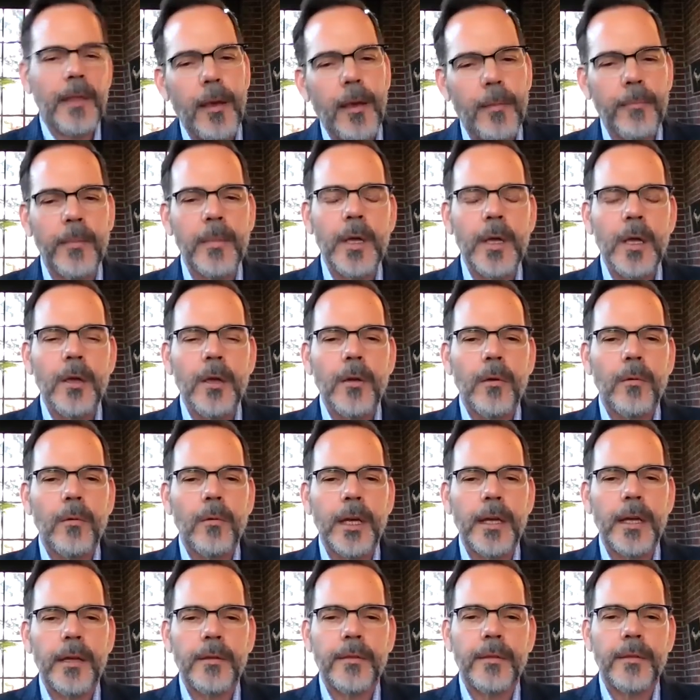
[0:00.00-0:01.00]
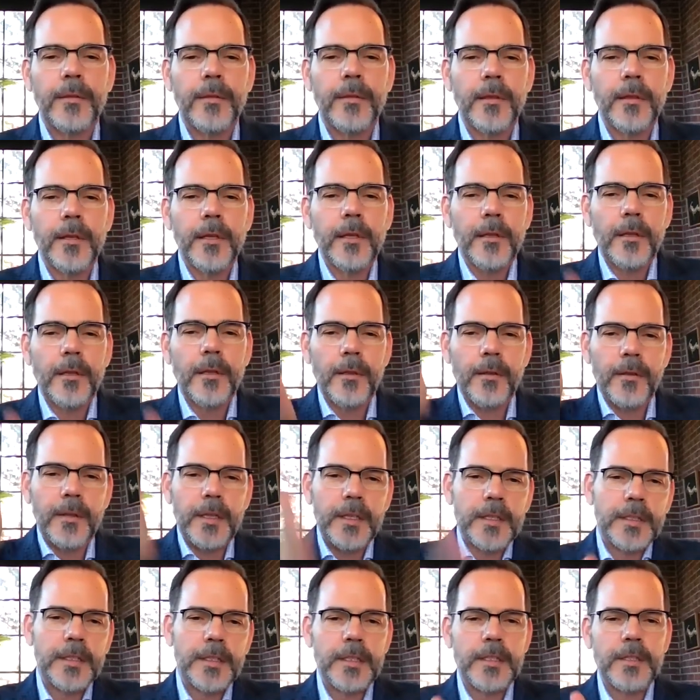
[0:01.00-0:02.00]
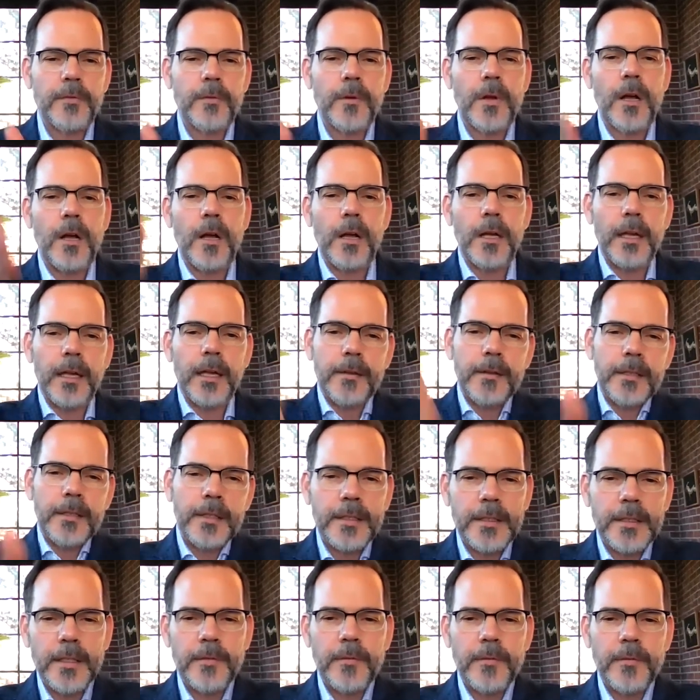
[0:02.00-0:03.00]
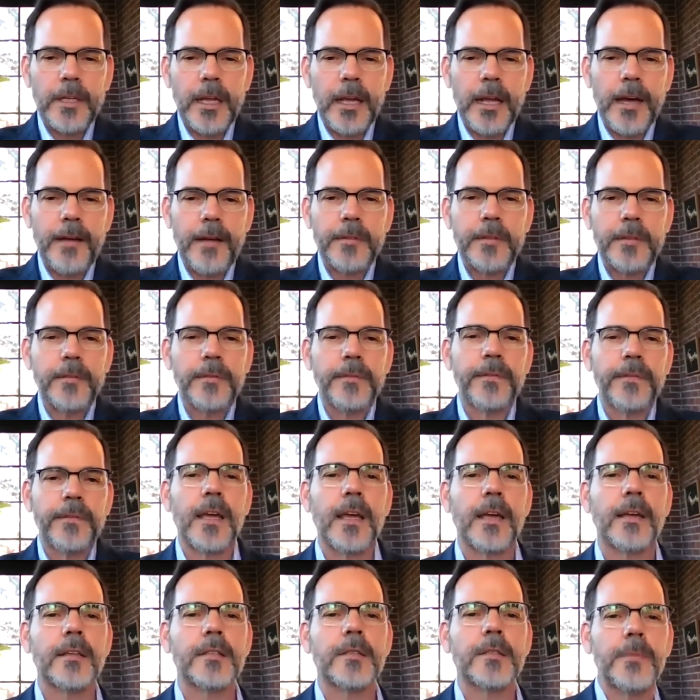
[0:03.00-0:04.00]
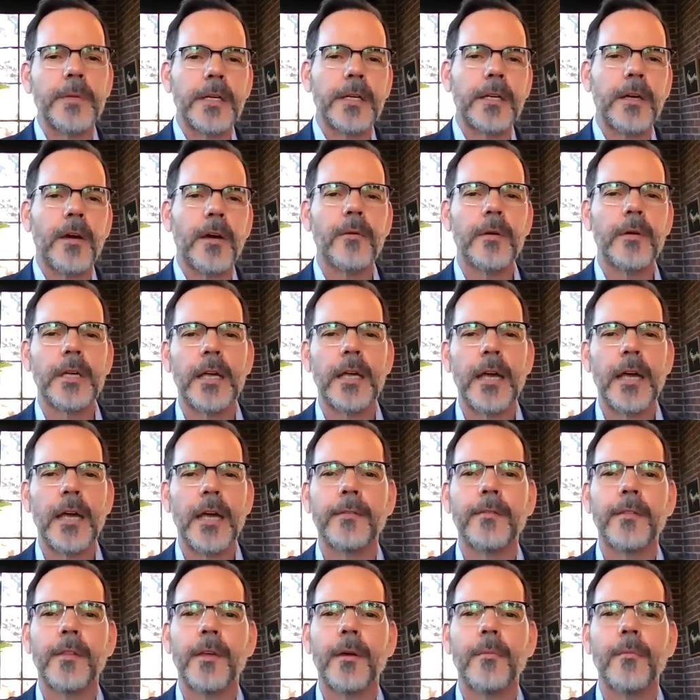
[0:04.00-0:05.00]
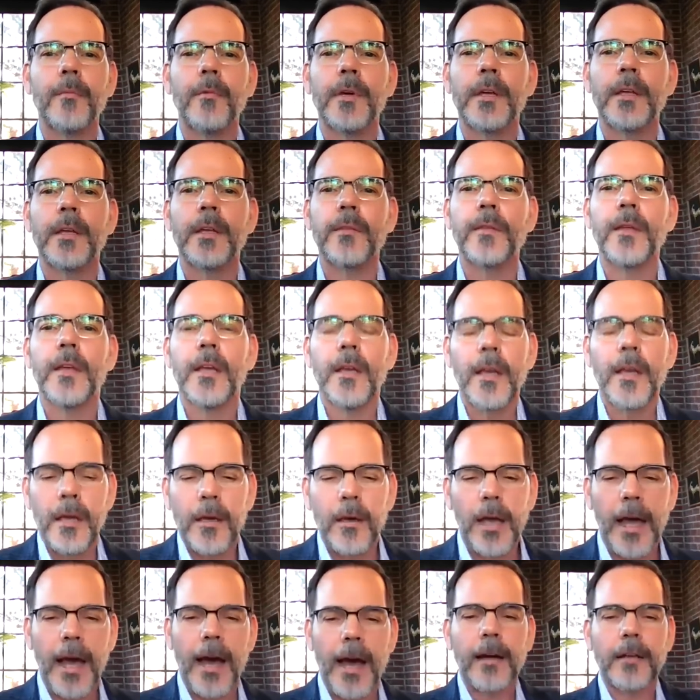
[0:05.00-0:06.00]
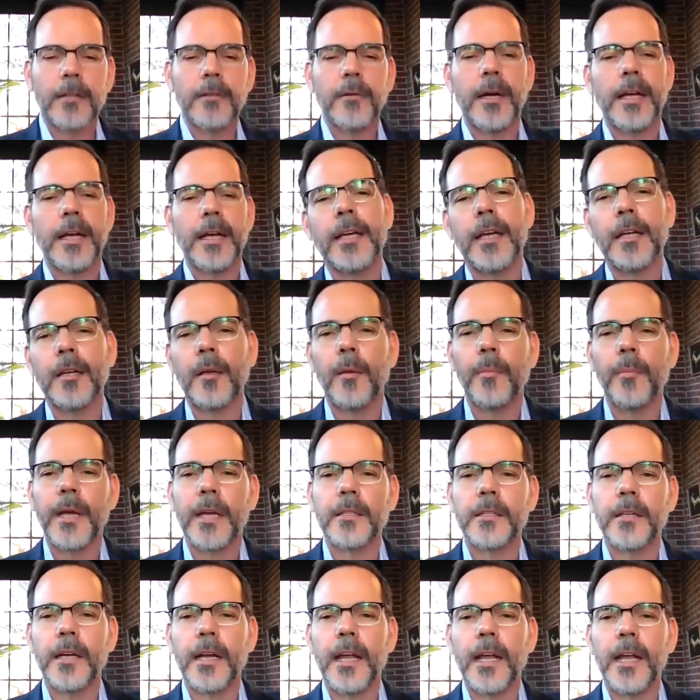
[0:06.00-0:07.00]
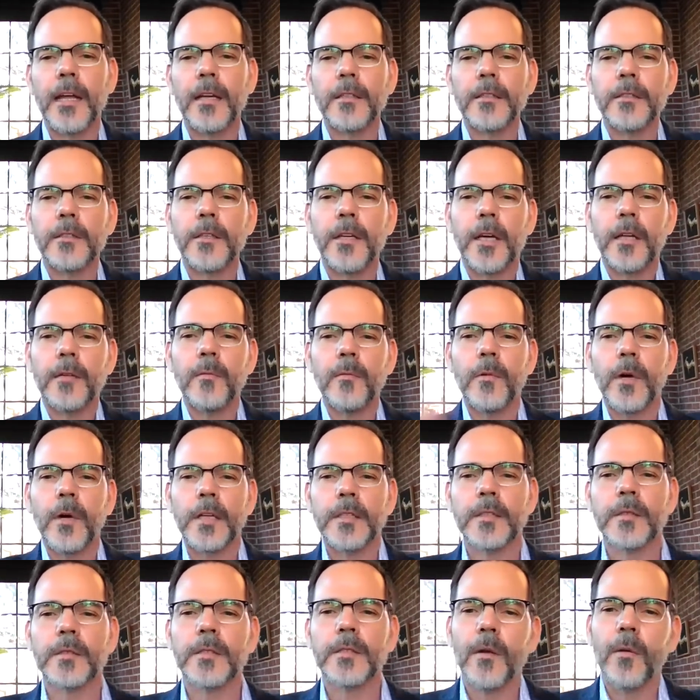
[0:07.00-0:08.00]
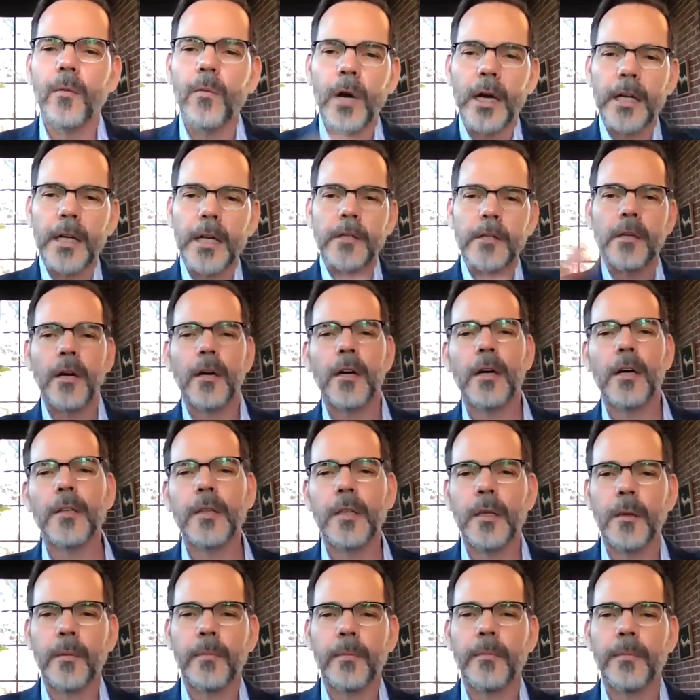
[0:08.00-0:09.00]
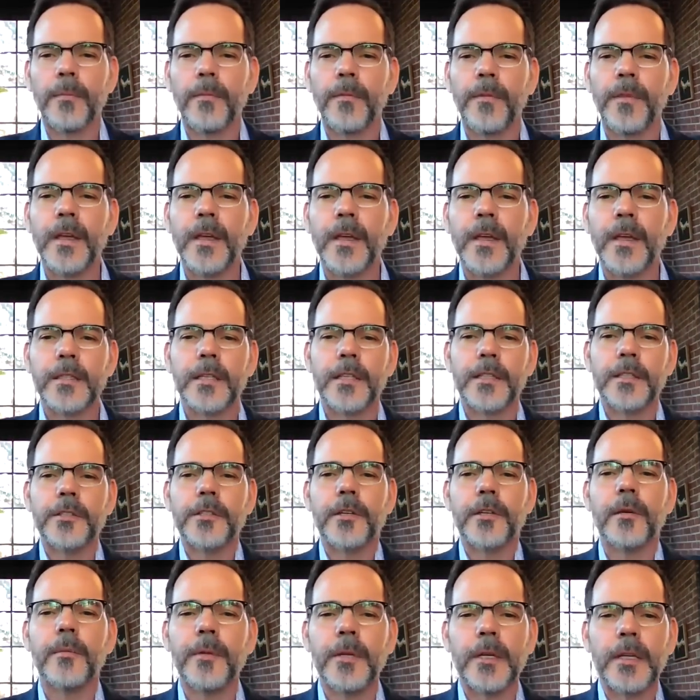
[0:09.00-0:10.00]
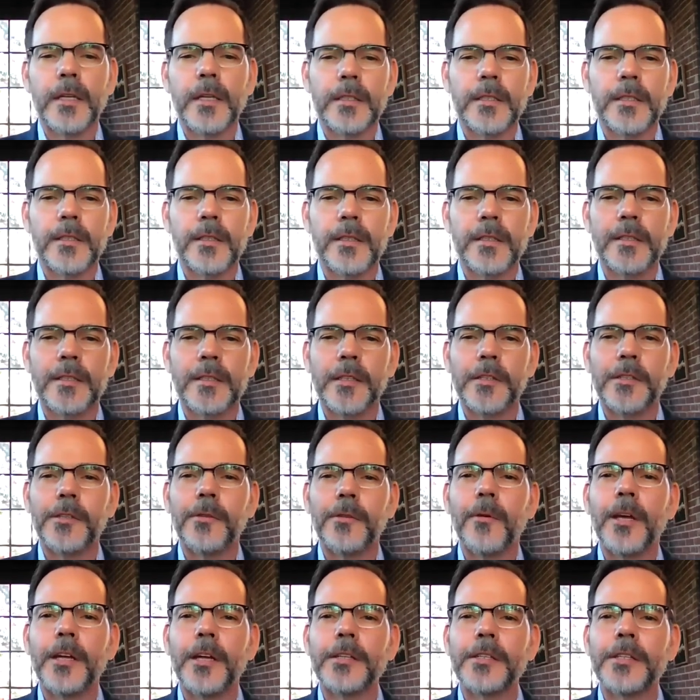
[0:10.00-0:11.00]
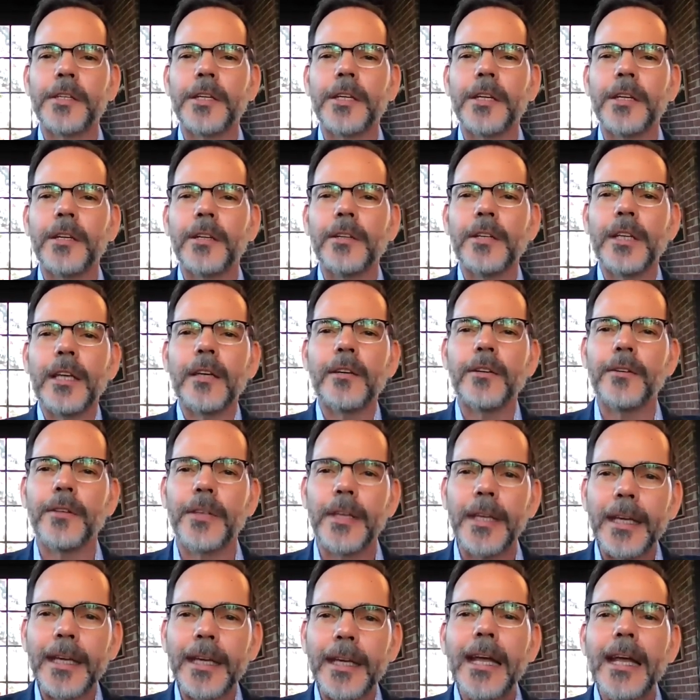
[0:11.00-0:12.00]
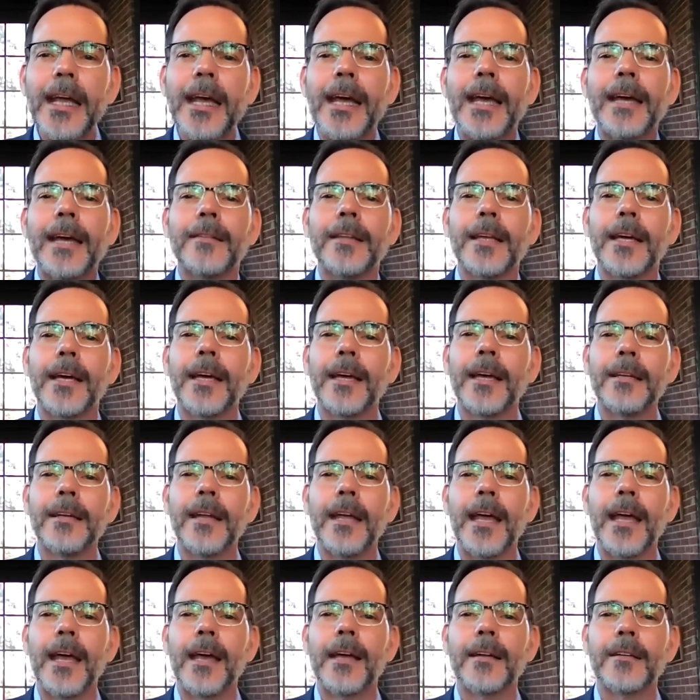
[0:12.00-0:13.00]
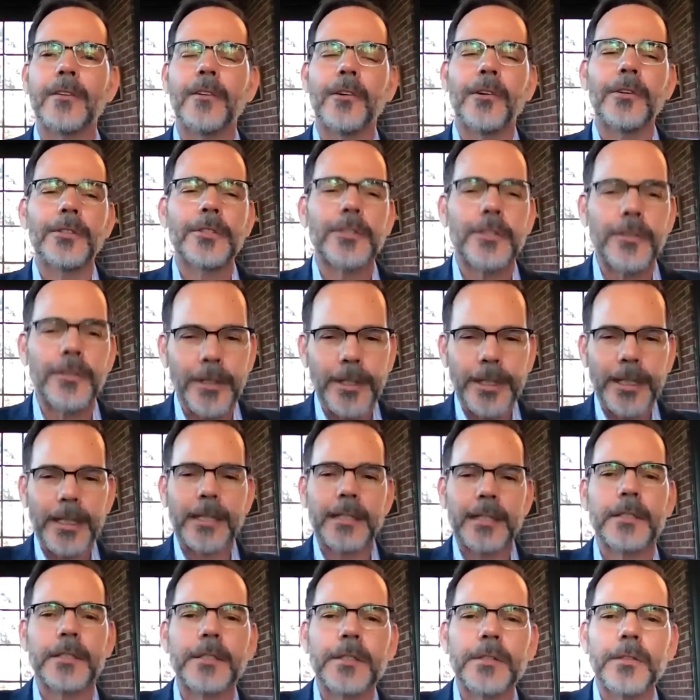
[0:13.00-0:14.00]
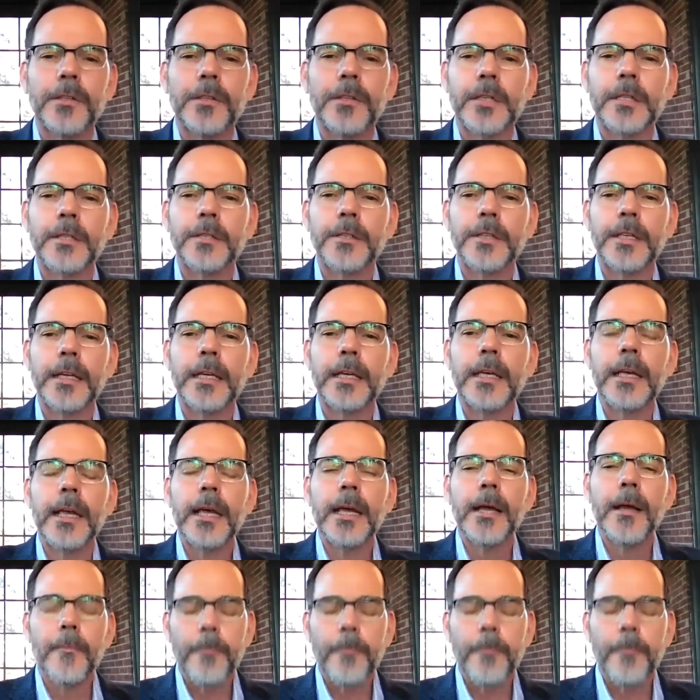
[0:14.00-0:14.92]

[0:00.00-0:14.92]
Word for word: them with this is wrong and this is what I have to fix, but going at them with how do I get a better handle on what's what are all the things contributing to the situation legally and then and culturally and historically.